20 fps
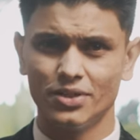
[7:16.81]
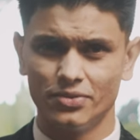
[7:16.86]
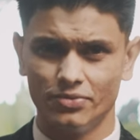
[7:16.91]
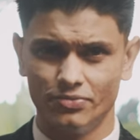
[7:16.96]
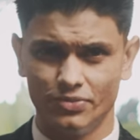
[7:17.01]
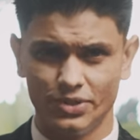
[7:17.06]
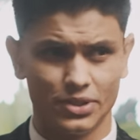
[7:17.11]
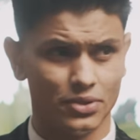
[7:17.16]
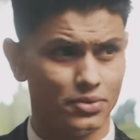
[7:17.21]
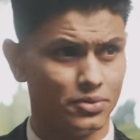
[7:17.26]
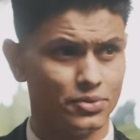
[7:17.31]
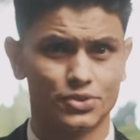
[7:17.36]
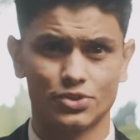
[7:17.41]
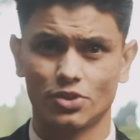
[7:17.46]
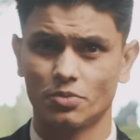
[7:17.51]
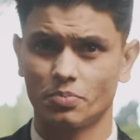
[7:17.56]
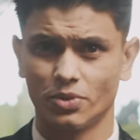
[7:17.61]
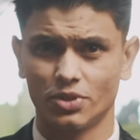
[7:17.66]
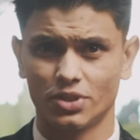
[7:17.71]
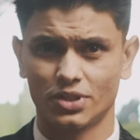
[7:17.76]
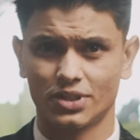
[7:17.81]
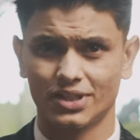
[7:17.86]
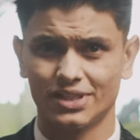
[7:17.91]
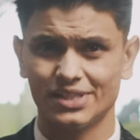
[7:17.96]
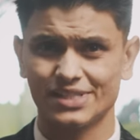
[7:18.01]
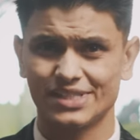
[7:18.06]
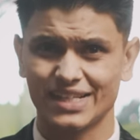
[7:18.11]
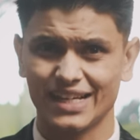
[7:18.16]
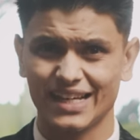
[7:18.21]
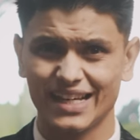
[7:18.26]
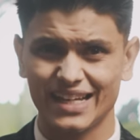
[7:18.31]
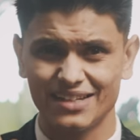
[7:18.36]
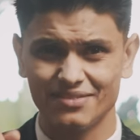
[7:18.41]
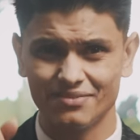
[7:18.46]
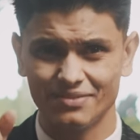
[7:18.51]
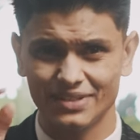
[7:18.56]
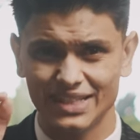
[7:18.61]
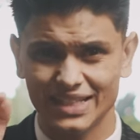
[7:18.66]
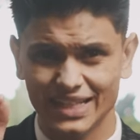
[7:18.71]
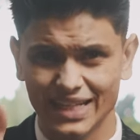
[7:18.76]
videos or podcasts, and
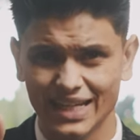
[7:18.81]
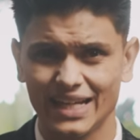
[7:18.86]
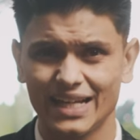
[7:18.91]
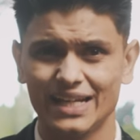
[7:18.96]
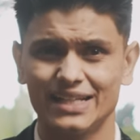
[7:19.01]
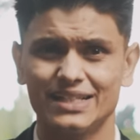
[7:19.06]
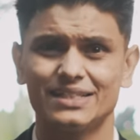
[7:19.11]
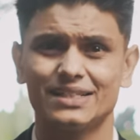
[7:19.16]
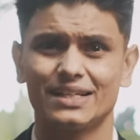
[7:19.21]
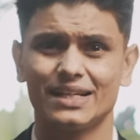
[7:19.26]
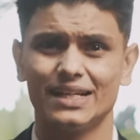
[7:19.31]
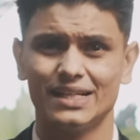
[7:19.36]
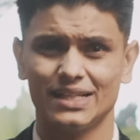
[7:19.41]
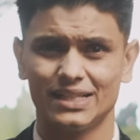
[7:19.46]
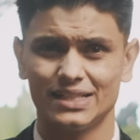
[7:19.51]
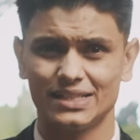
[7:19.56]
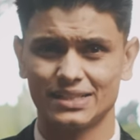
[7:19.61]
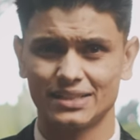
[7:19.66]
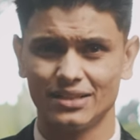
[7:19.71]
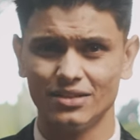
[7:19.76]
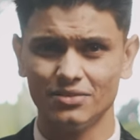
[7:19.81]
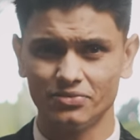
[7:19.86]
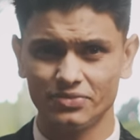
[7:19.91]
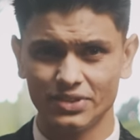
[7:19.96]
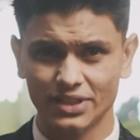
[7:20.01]
we can train ourselves.